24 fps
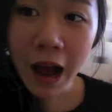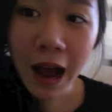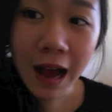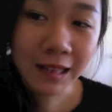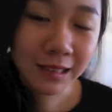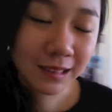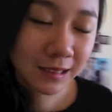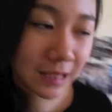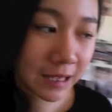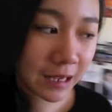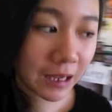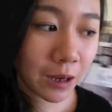
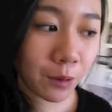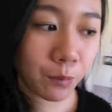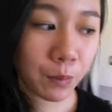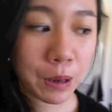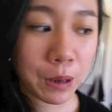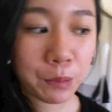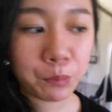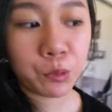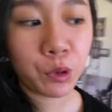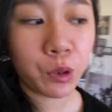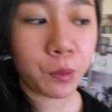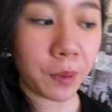asking
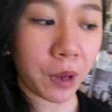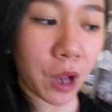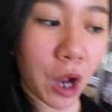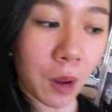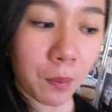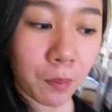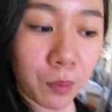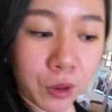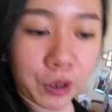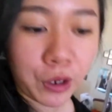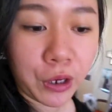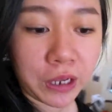when we'll be
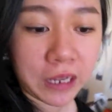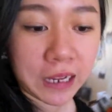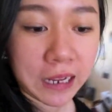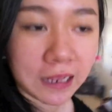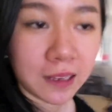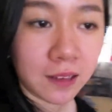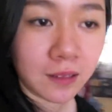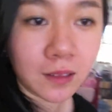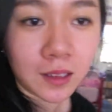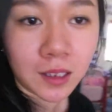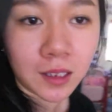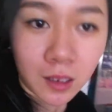
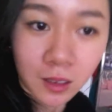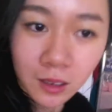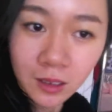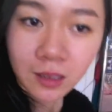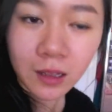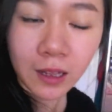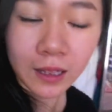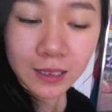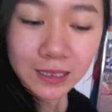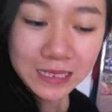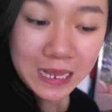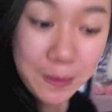uploading
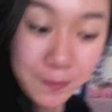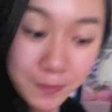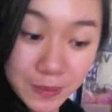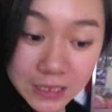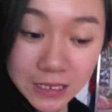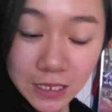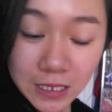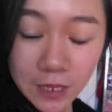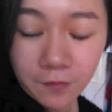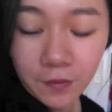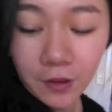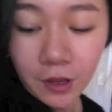like some
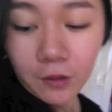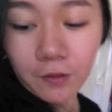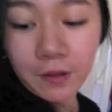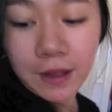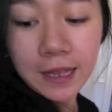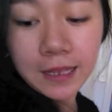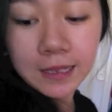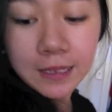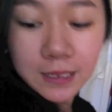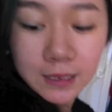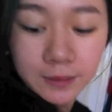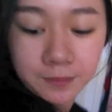specific
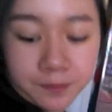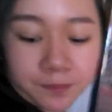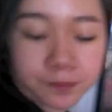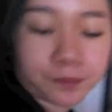ones.